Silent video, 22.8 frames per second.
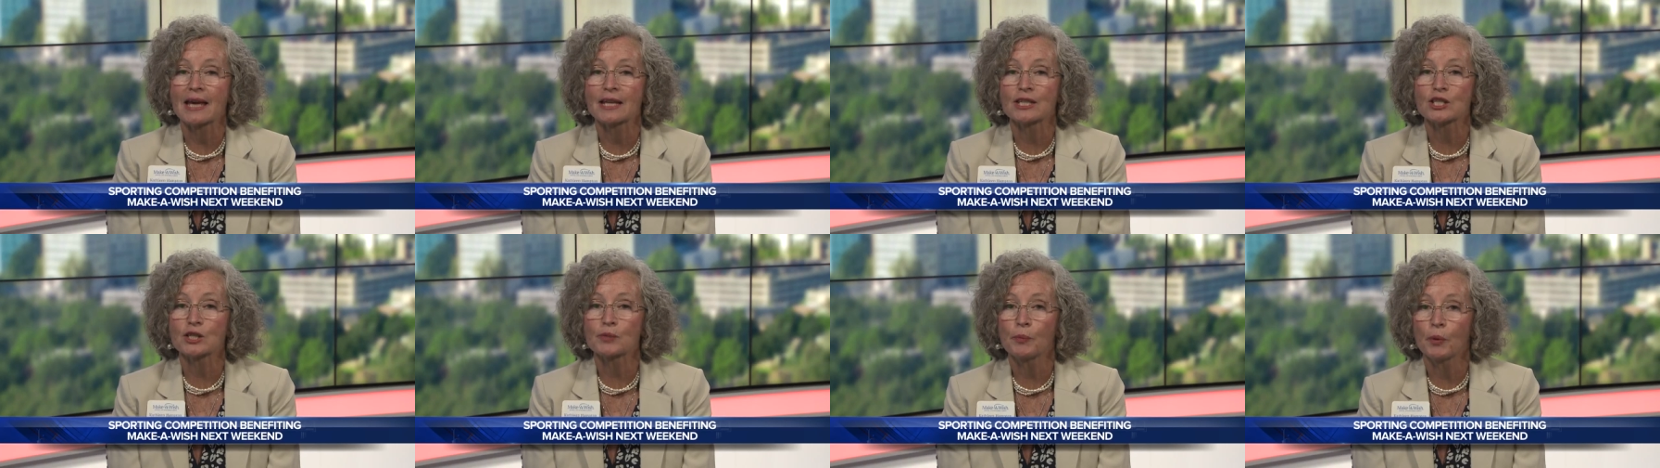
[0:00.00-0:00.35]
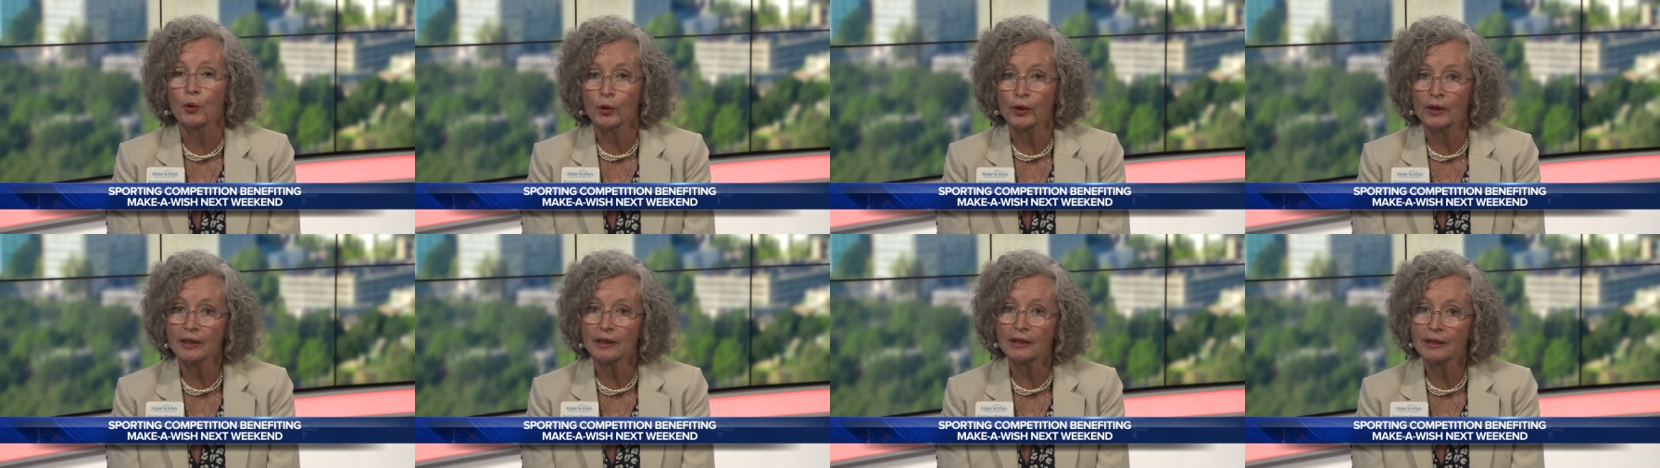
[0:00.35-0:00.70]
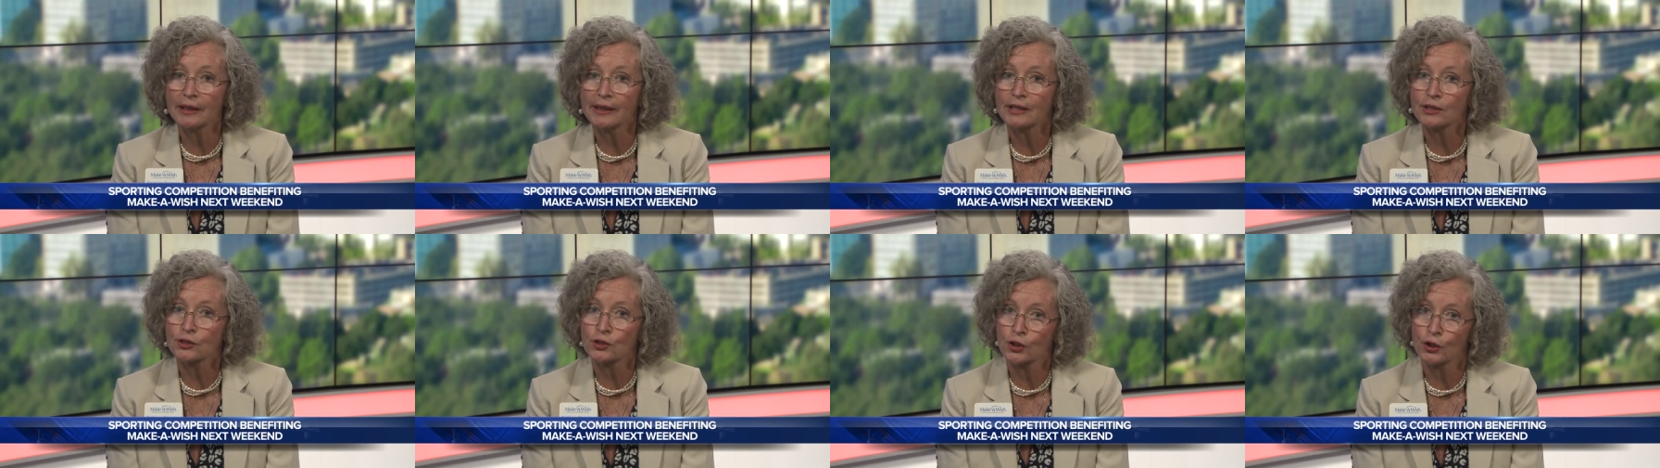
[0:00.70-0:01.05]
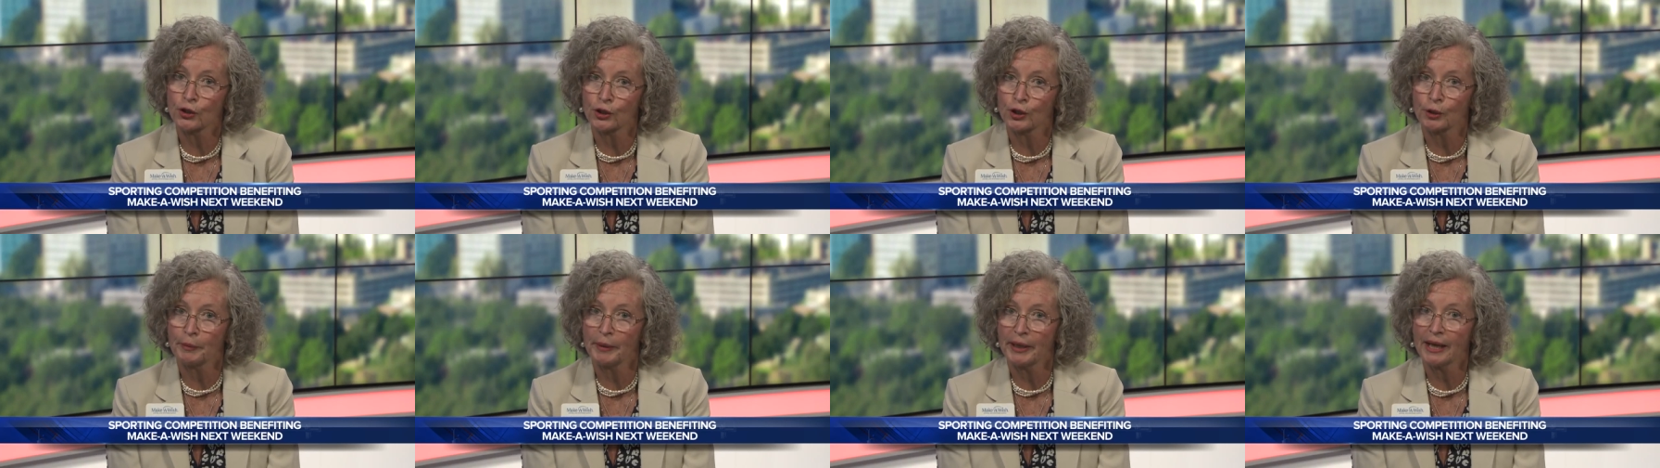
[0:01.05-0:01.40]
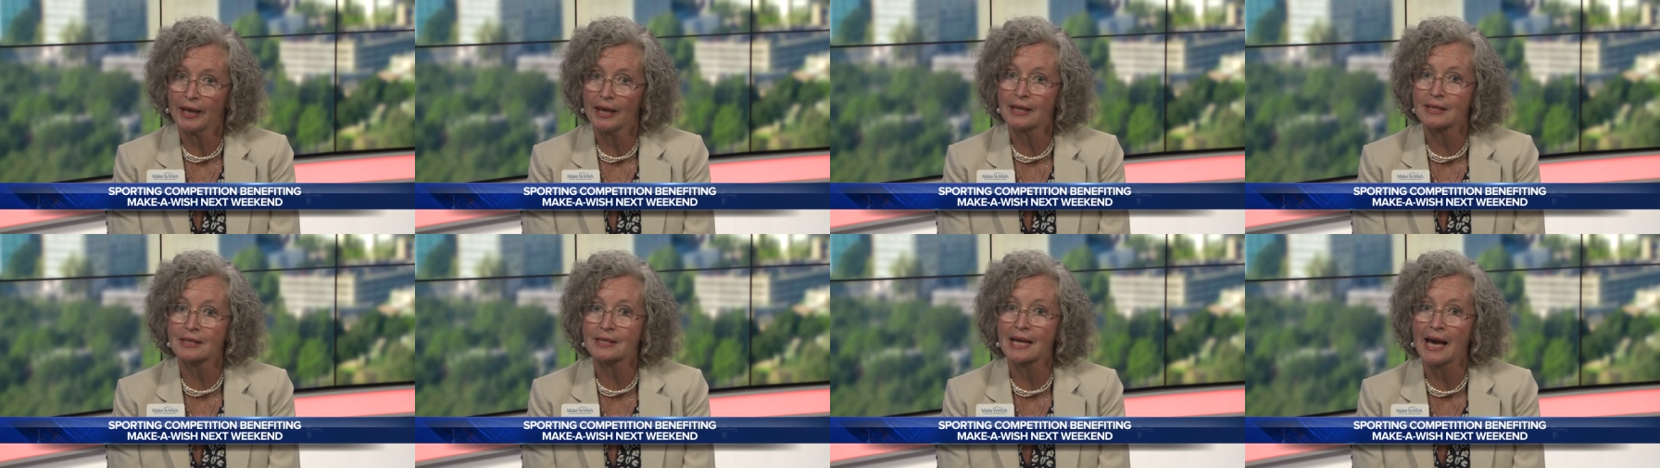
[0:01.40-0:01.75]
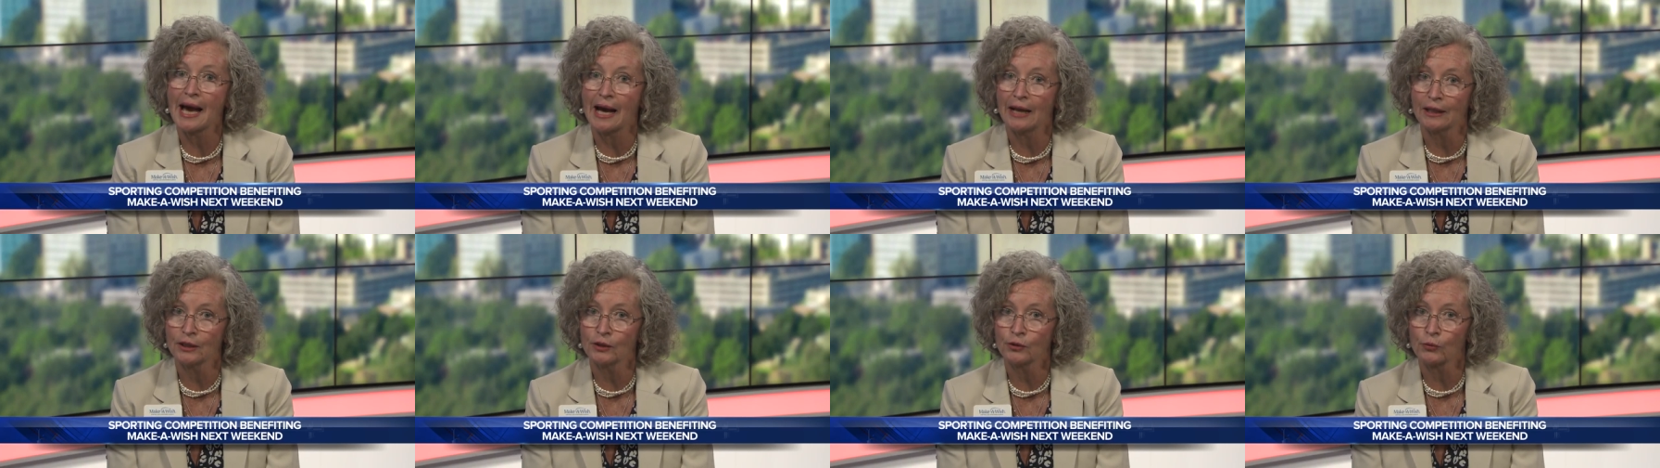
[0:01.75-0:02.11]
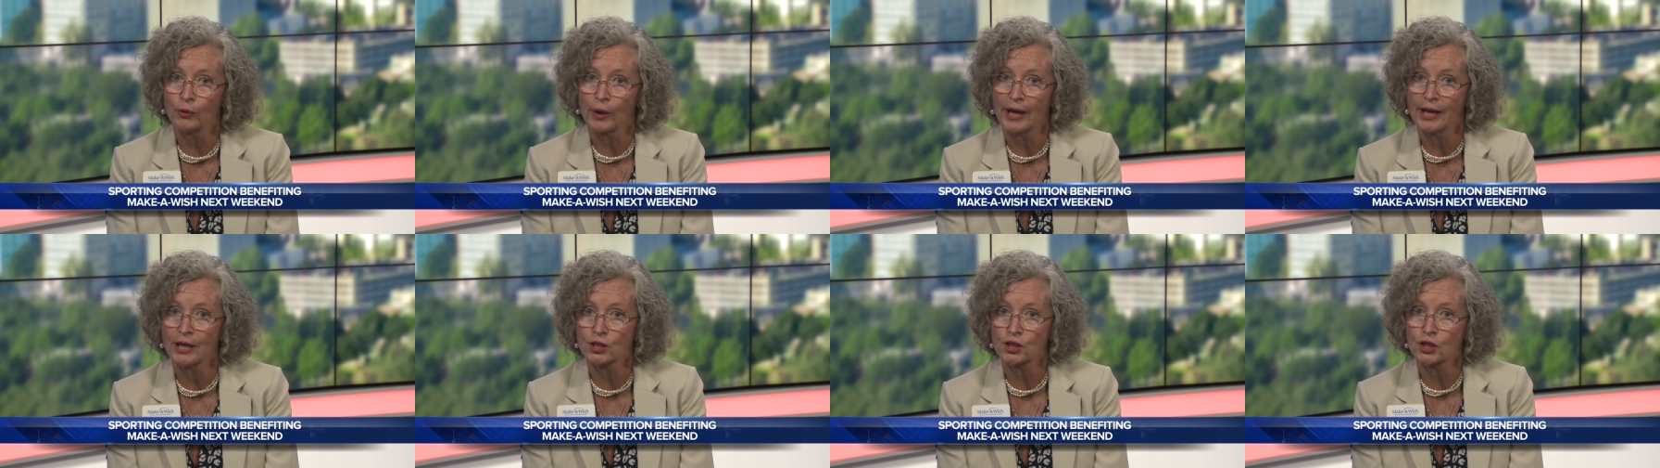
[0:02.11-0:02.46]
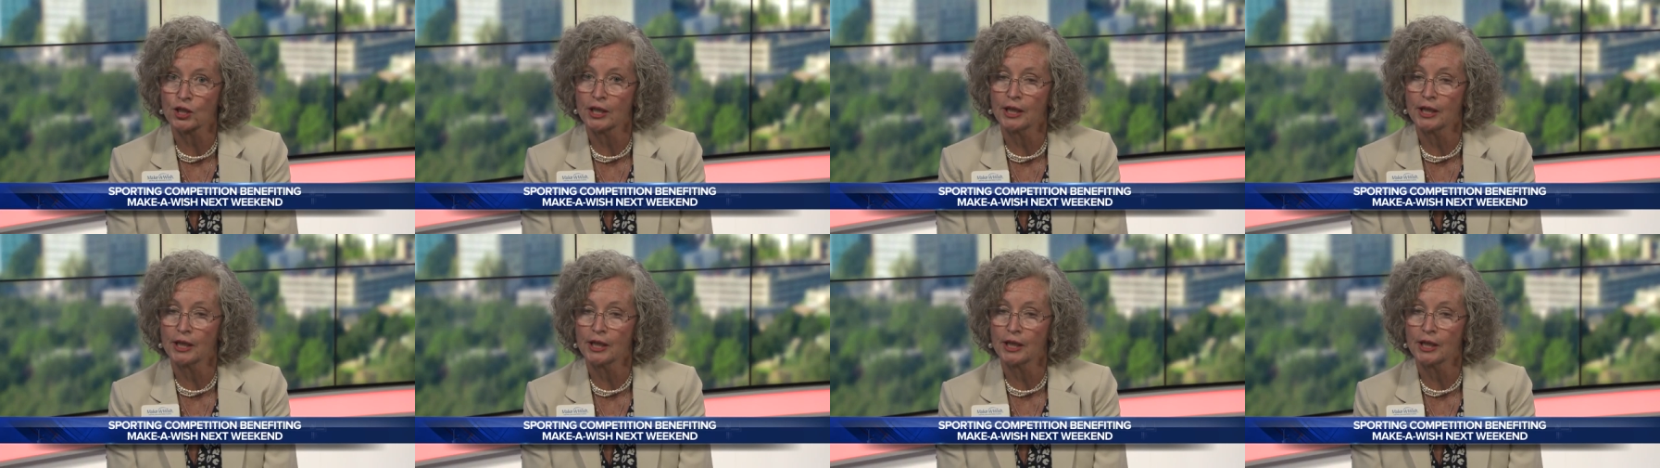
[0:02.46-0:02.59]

a sporting clay tournament at Talon Range